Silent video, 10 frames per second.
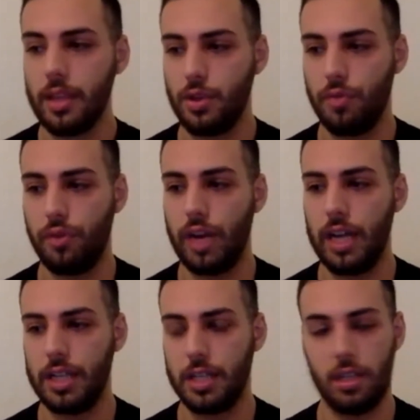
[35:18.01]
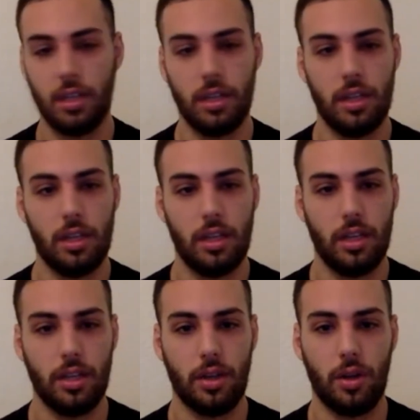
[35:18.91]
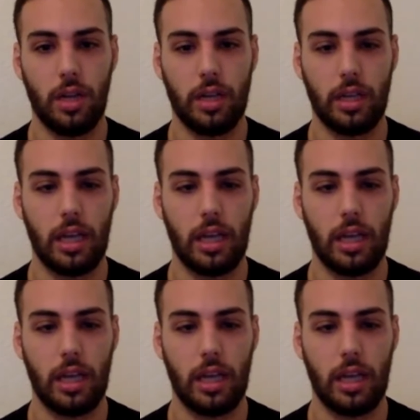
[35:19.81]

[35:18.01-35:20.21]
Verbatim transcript: So for us, you know, like